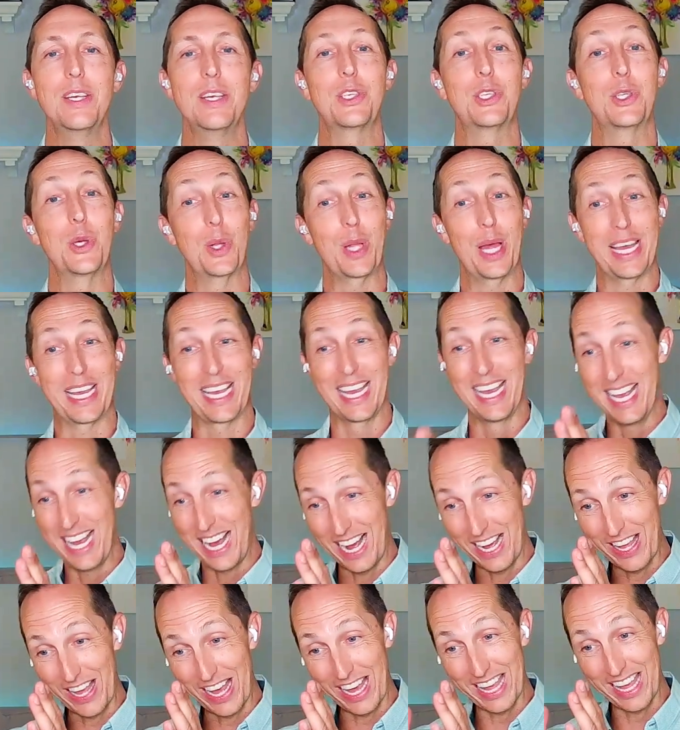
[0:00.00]
So like,
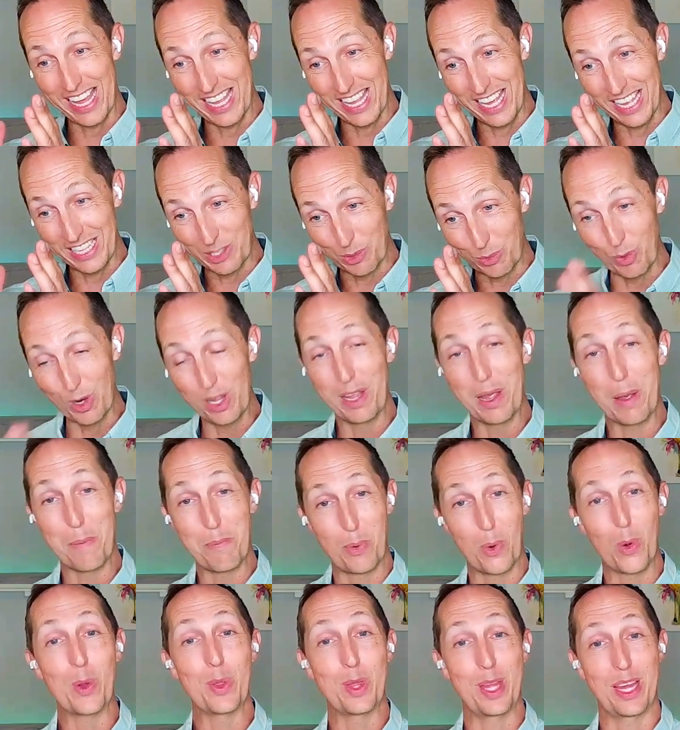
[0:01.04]
it's really
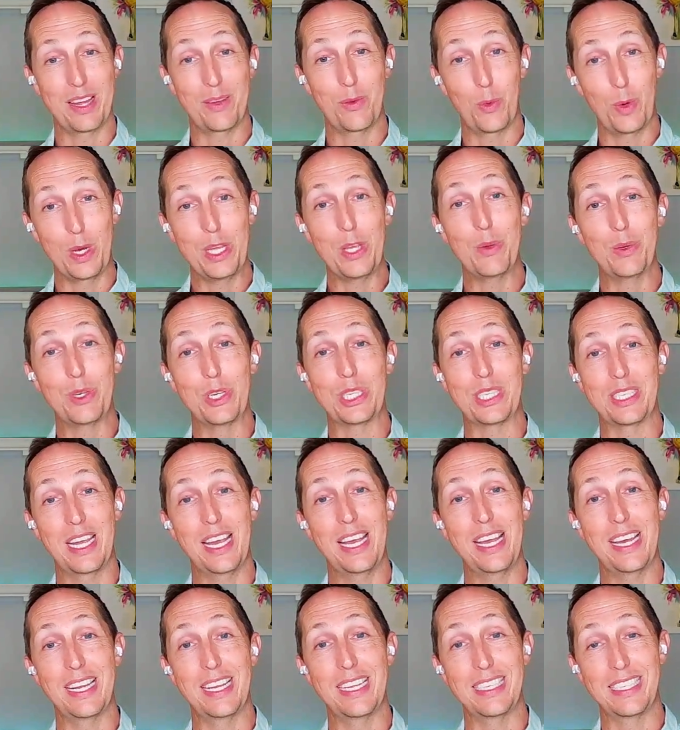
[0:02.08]
important that what you just
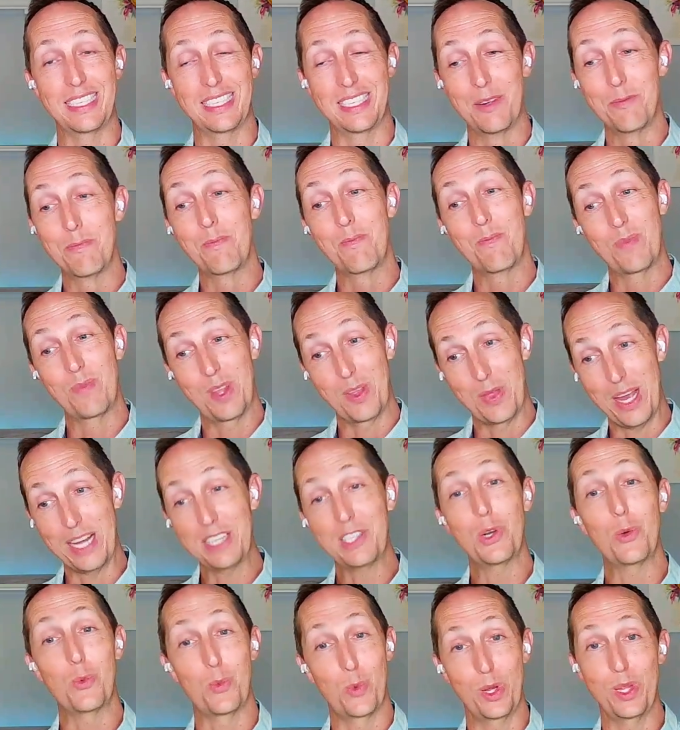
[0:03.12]
said is
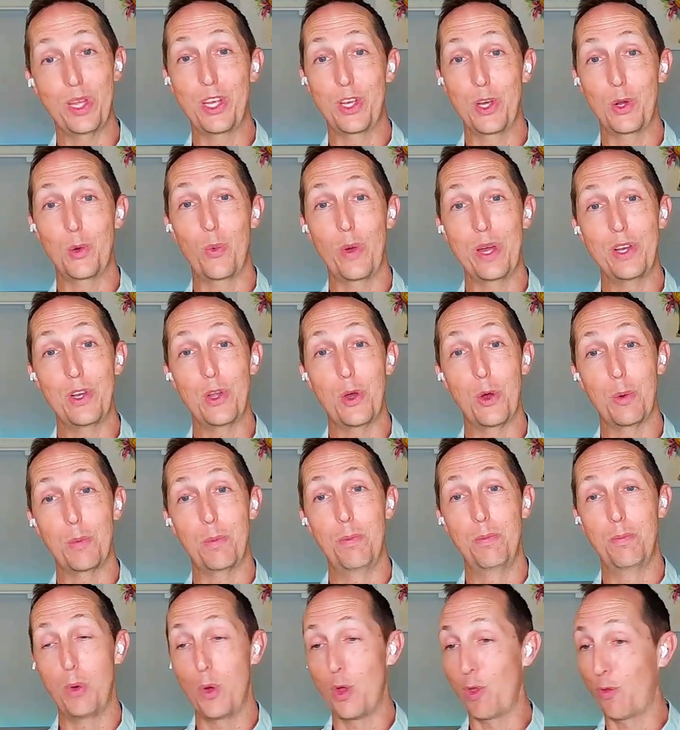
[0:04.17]
that's a really good
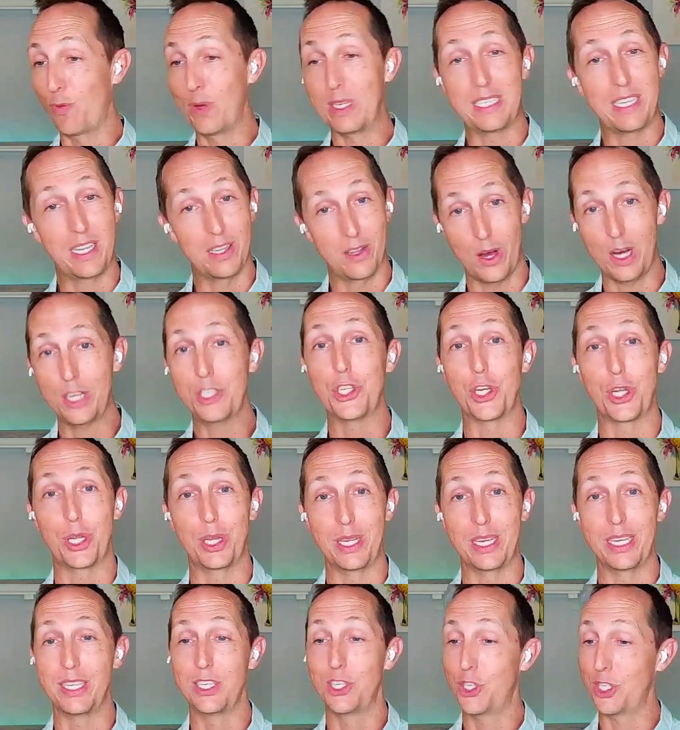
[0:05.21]
window, both
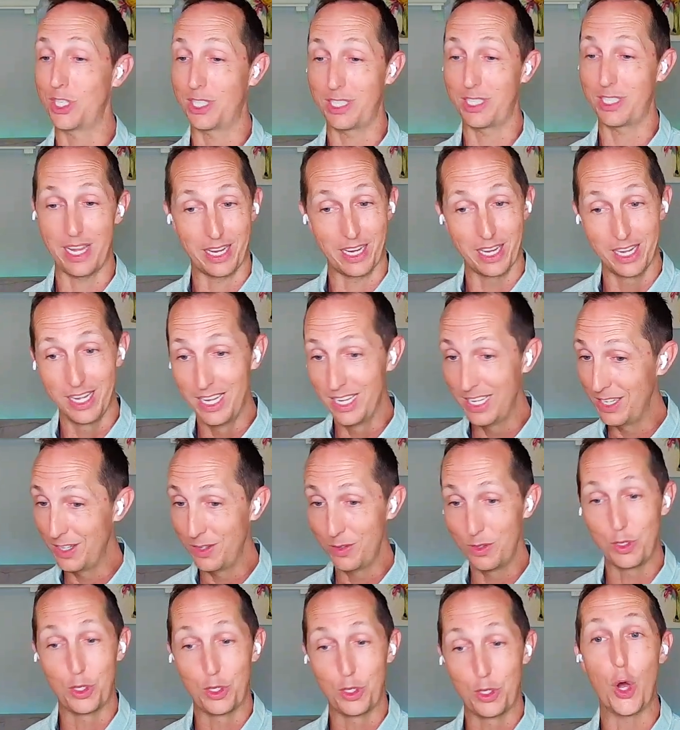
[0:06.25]
physiologically, just like
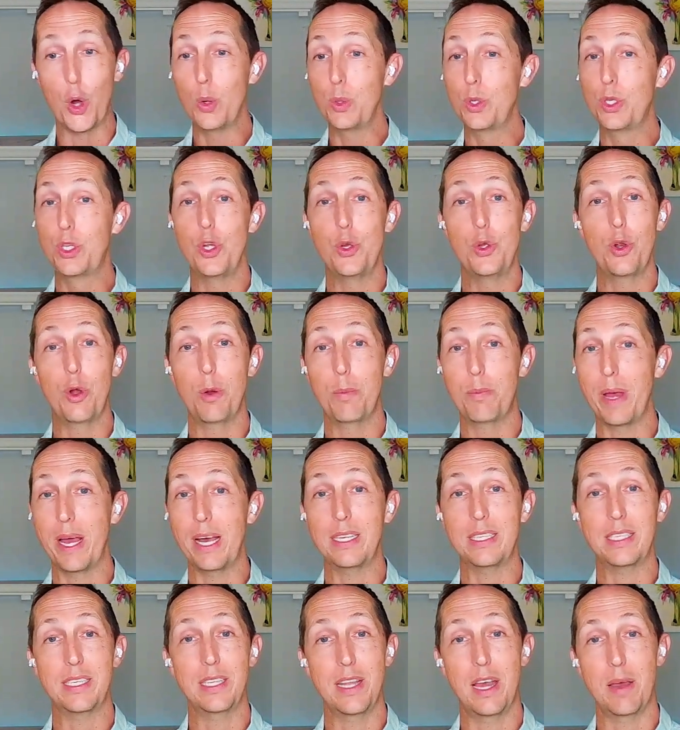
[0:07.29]
go do your
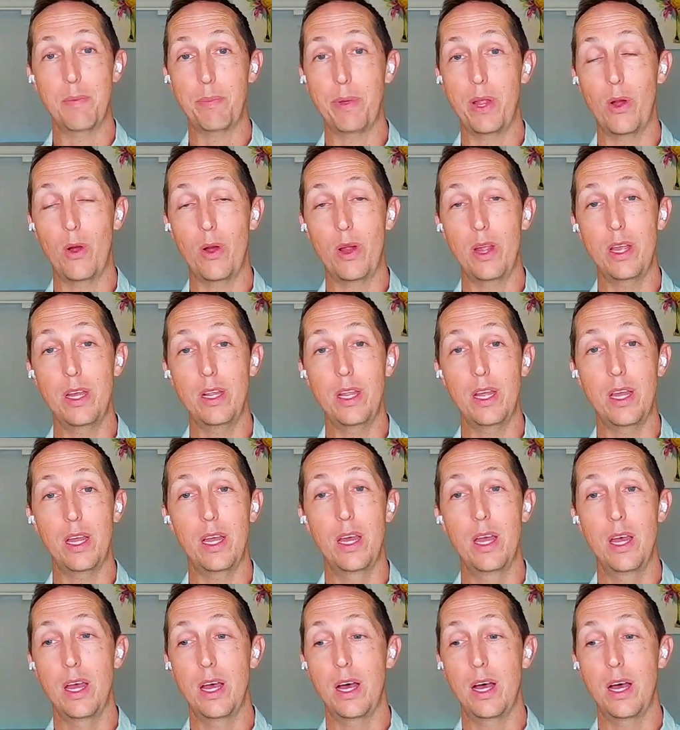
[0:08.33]
best in that period.